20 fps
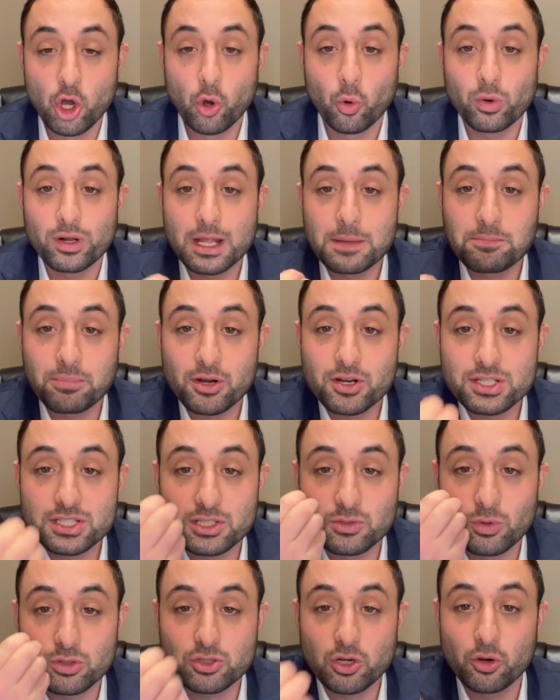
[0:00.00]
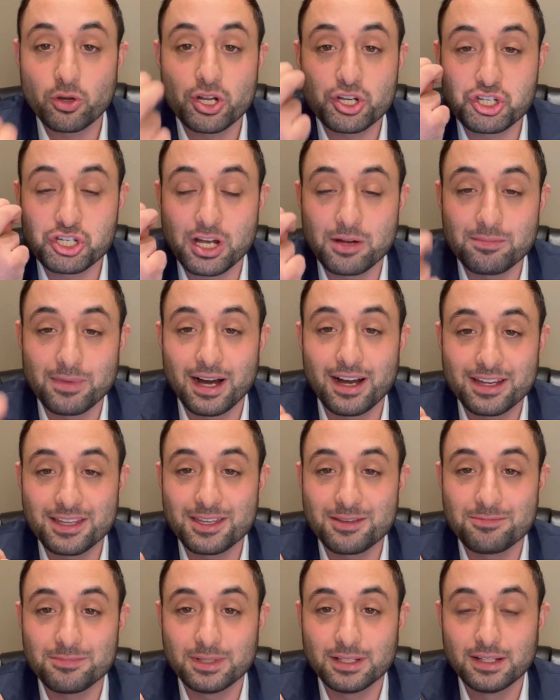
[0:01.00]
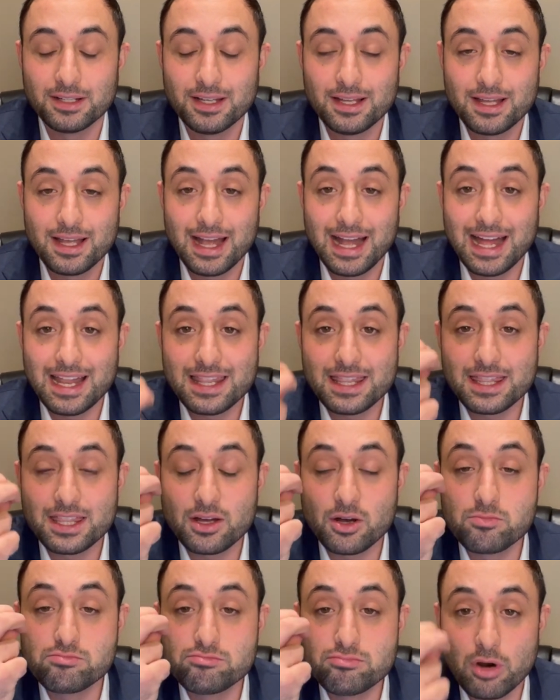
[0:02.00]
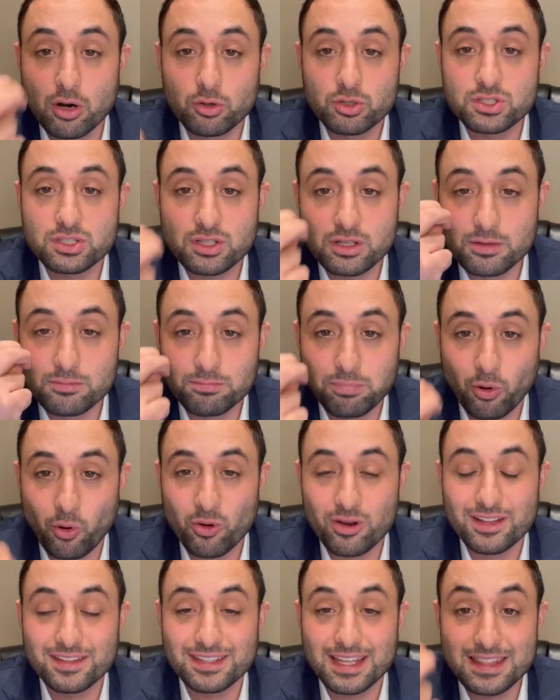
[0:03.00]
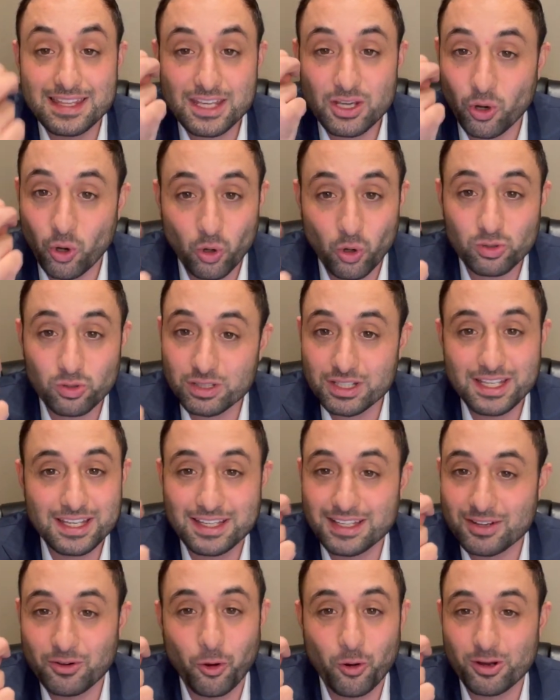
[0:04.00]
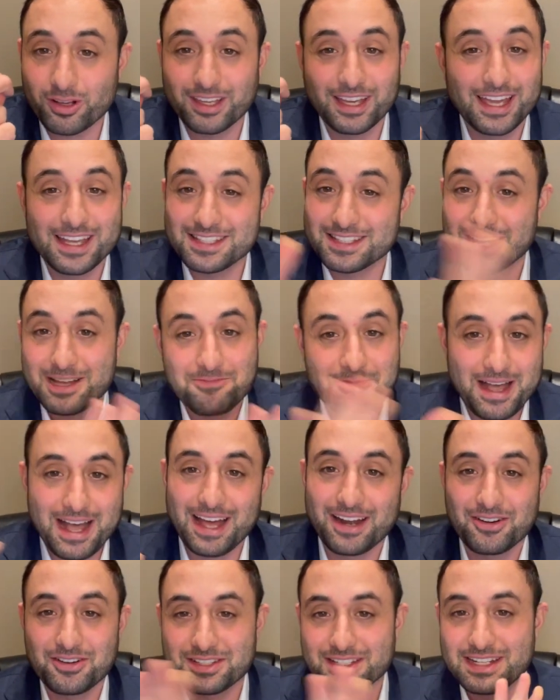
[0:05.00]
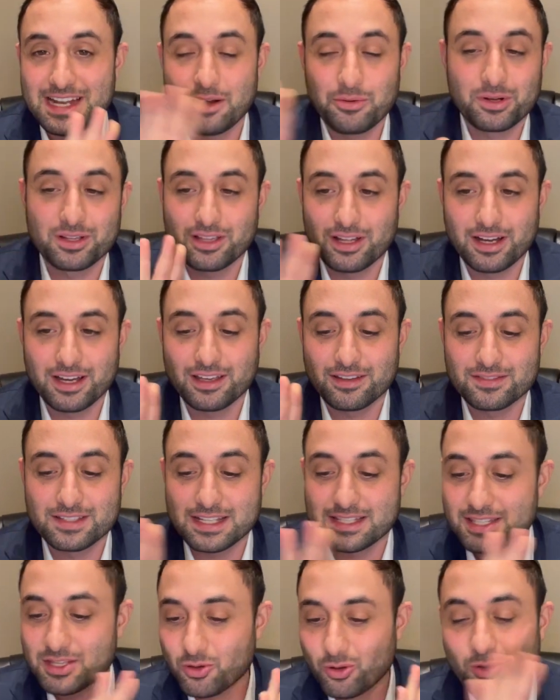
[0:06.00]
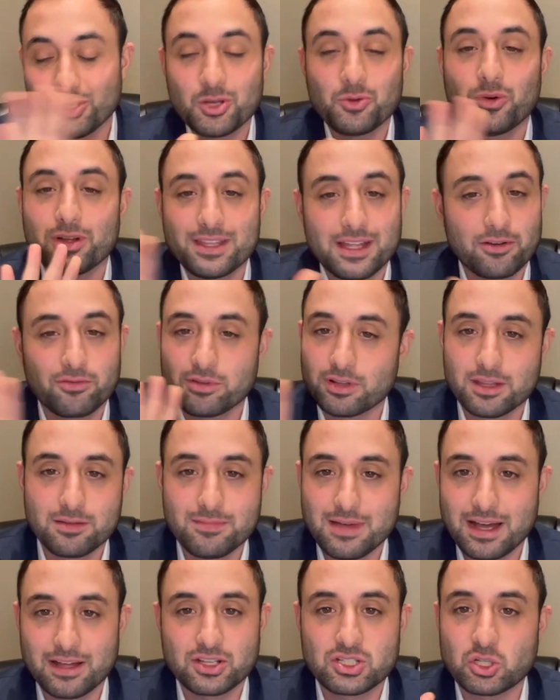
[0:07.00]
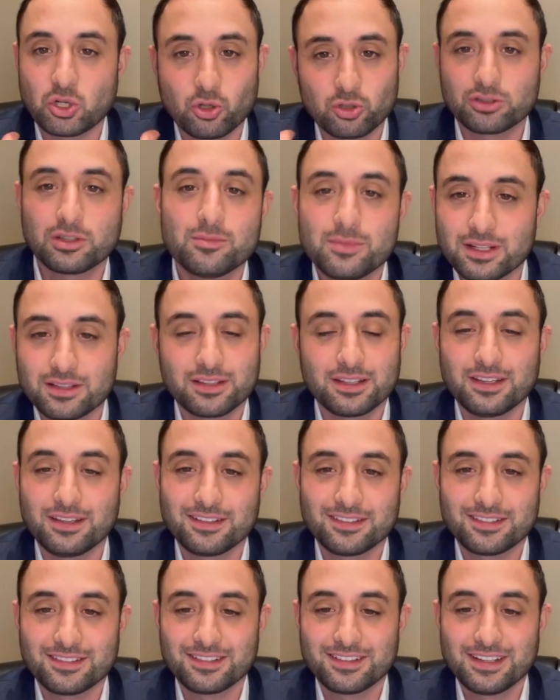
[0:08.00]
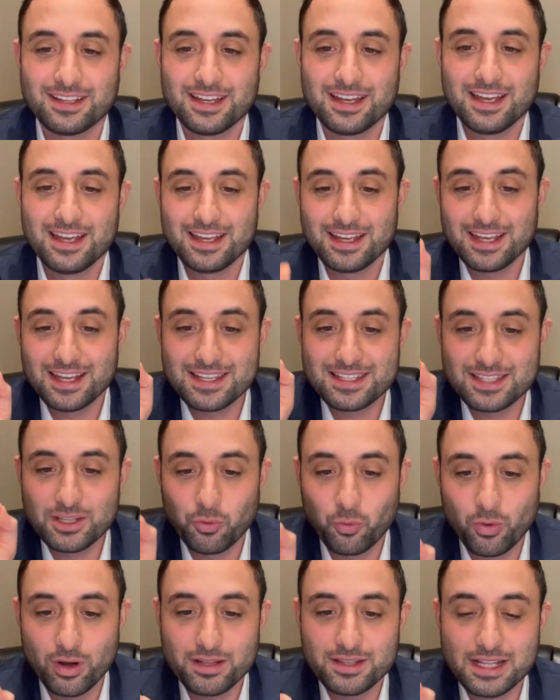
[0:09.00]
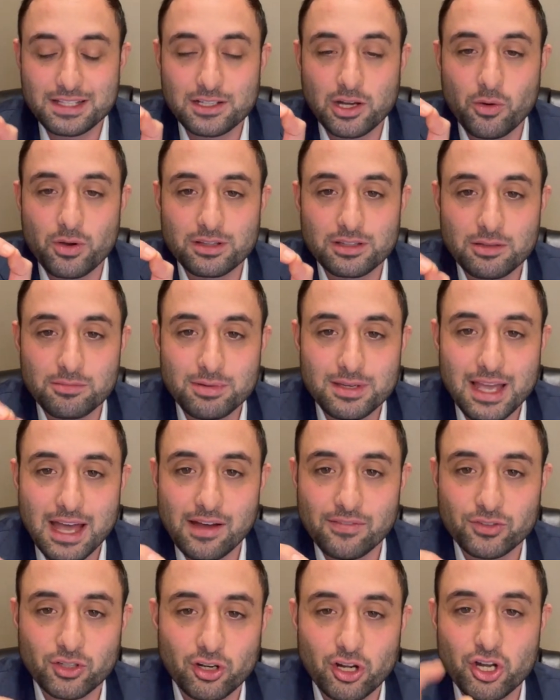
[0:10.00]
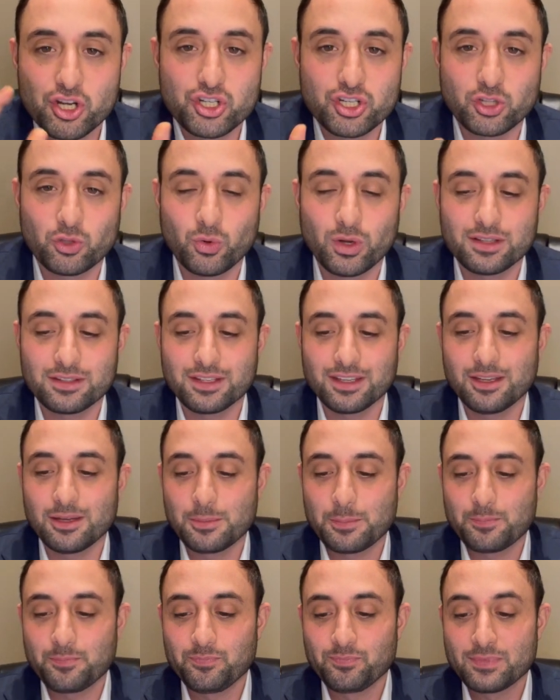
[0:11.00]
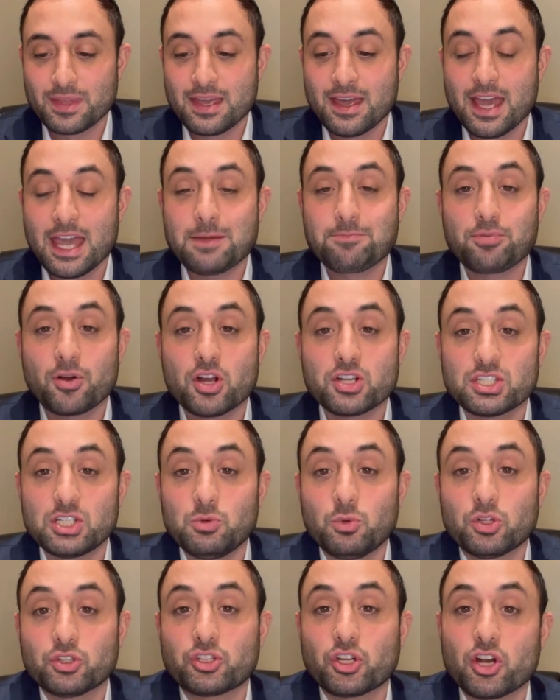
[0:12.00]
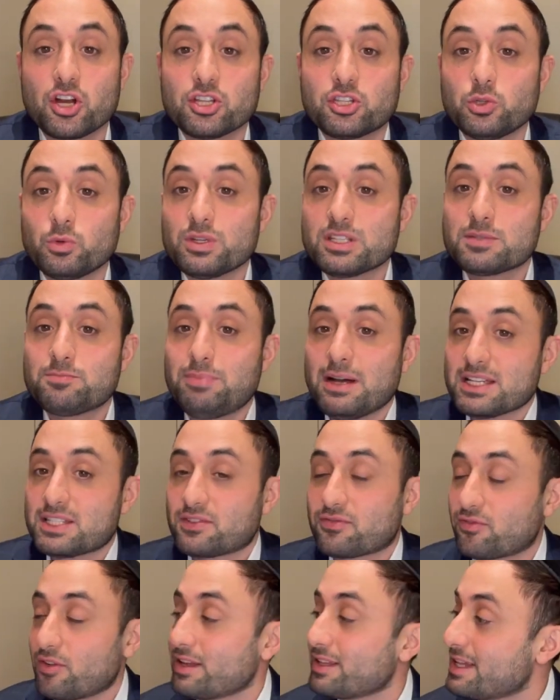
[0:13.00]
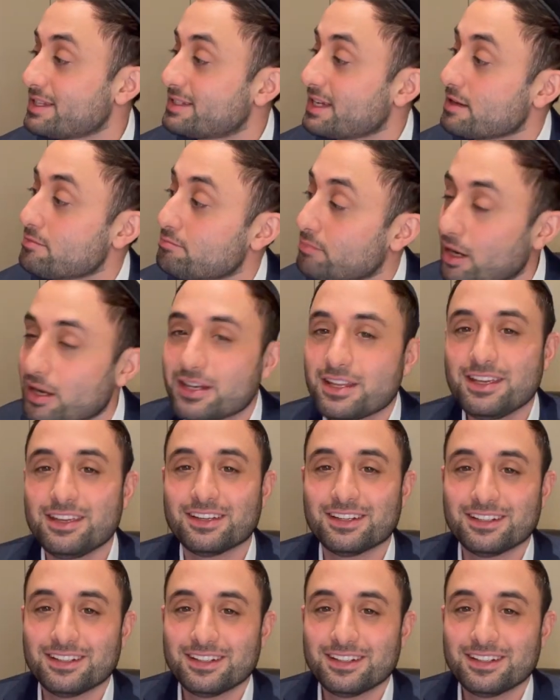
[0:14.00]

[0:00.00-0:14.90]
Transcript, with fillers: when a person will go to Shamayim, and the most important and the only court case that matters in our lives, that's the only one that really matters ultimately, is the one that's going to be after 120. A person will turn to his best friend and say, Money,